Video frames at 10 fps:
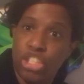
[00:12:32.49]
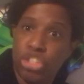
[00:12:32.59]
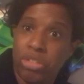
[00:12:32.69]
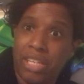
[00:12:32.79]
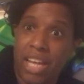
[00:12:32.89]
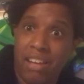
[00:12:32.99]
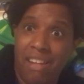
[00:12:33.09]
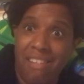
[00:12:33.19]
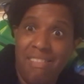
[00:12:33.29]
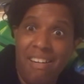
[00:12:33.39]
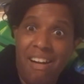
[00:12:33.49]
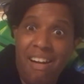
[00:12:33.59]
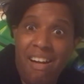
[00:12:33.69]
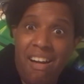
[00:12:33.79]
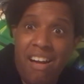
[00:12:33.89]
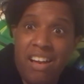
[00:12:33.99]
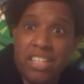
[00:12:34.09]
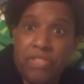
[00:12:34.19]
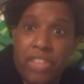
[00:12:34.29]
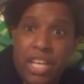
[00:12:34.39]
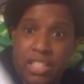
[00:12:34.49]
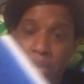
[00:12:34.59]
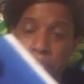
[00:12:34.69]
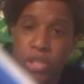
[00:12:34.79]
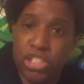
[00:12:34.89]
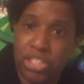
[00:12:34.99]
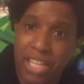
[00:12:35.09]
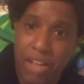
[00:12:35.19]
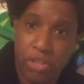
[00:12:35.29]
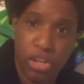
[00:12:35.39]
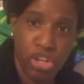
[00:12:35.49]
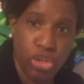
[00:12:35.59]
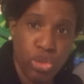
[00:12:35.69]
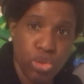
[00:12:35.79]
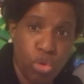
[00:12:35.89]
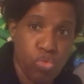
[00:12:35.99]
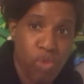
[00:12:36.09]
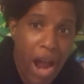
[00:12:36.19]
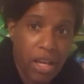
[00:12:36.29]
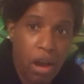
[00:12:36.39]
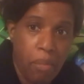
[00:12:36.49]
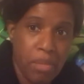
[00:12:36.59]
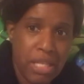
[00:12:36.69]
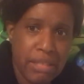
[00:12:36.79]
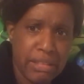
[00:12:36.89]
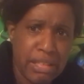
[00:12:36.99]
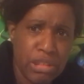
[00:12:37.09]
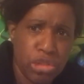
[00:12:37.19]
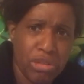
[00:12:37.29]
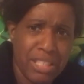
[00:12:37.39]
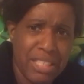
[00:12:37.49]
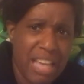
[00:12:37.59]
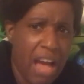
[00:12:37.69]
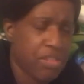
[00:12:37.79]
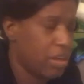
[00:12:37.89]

a lot of things and put it together. So rack up means to gather.